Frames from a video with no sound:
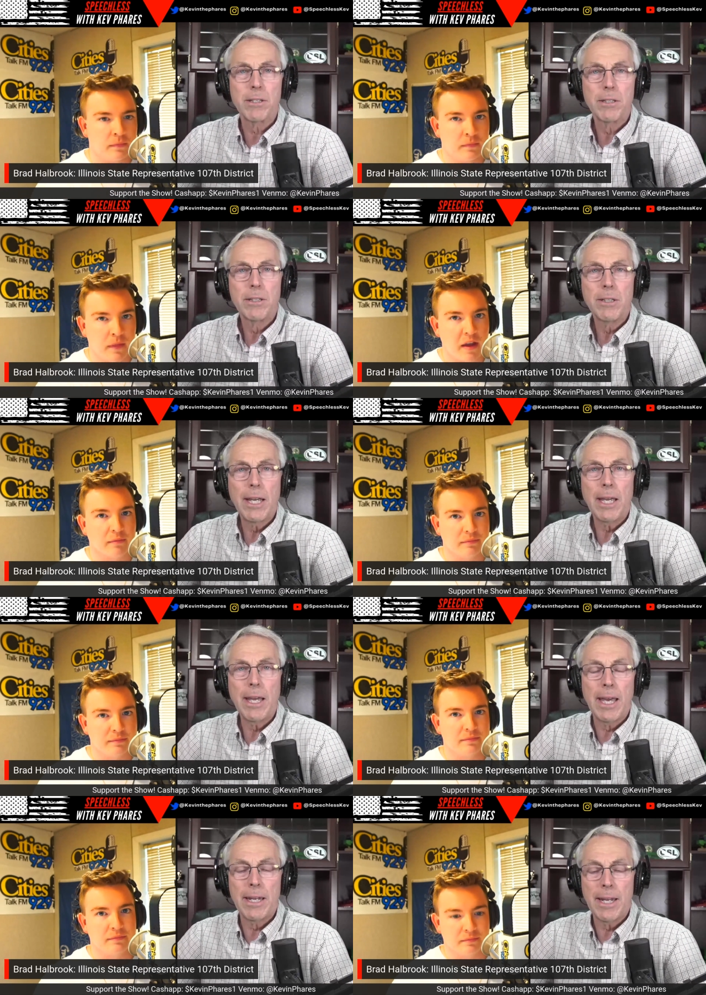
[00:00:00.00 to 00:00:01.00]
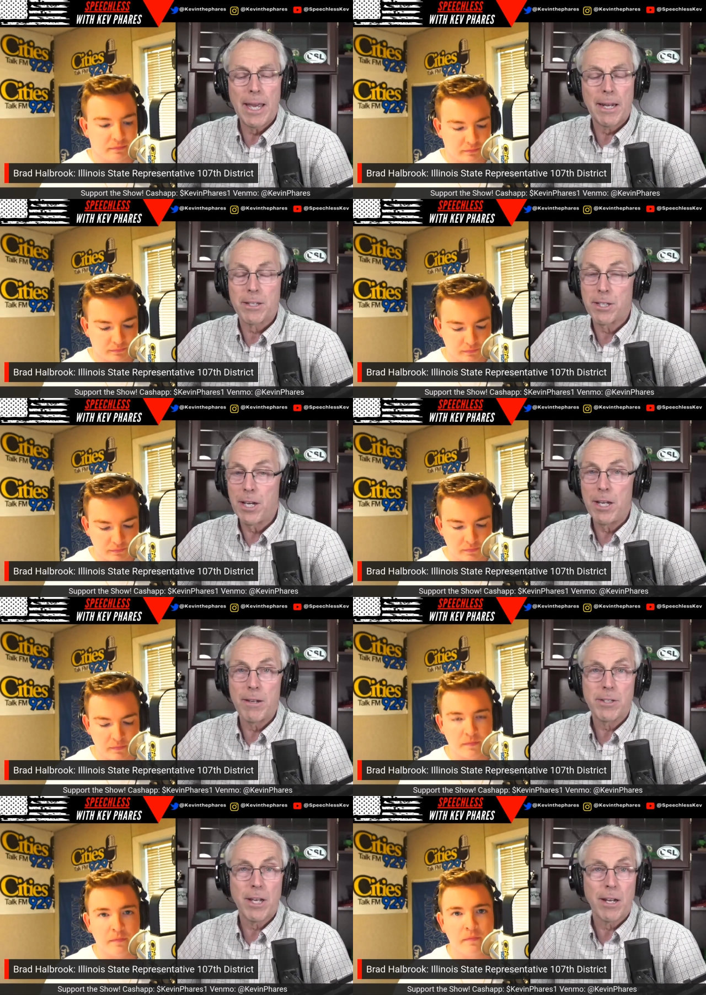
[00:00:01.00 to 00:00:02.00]
Speaker 1: Yeah, and and a ton,
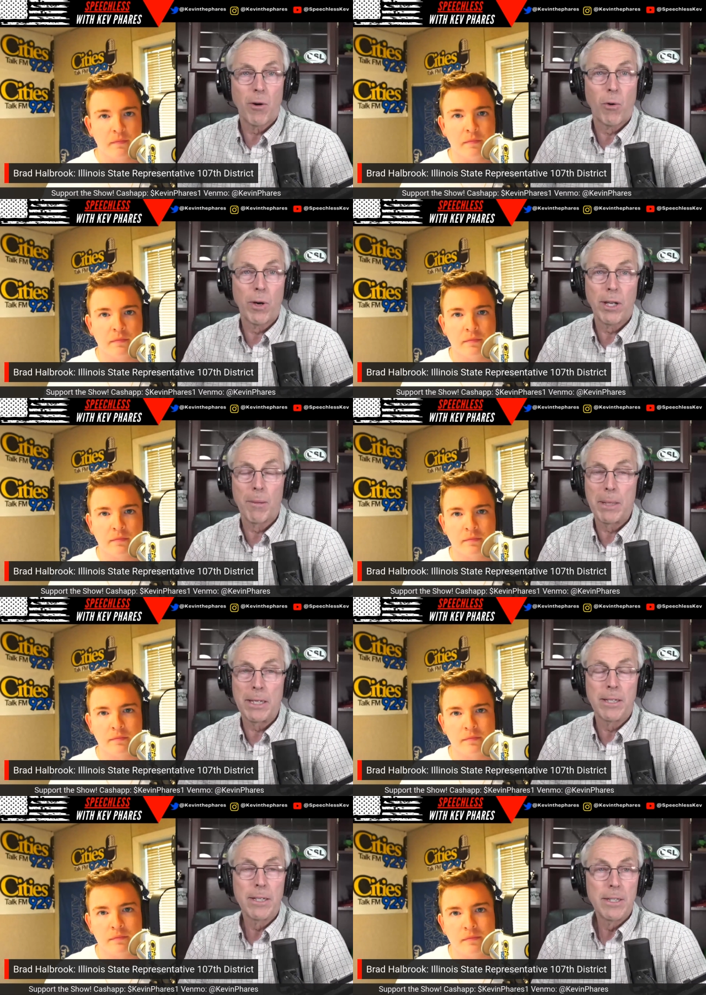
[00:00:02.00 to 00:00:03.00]
a ton of oil. I mean,